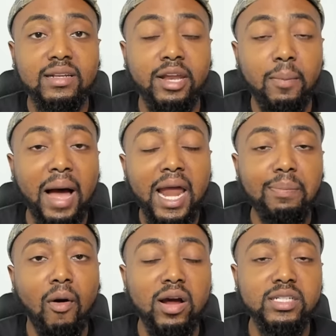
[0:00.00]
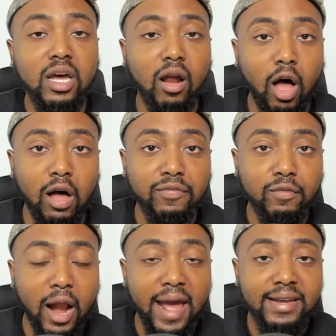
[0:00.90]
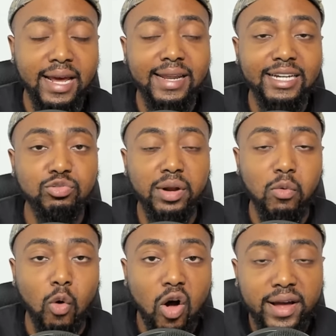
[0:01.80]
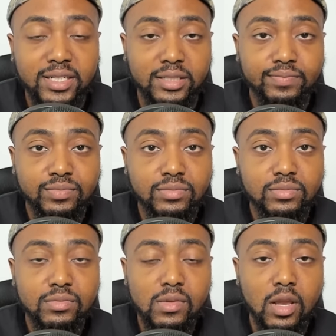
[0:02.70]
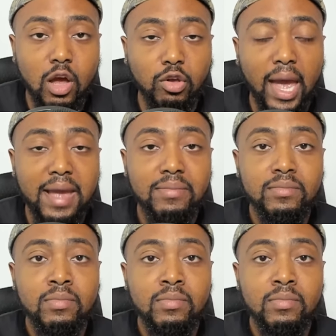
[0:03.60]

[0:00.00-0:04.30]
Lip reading: their body parts cut off, right? That's what they want, okay?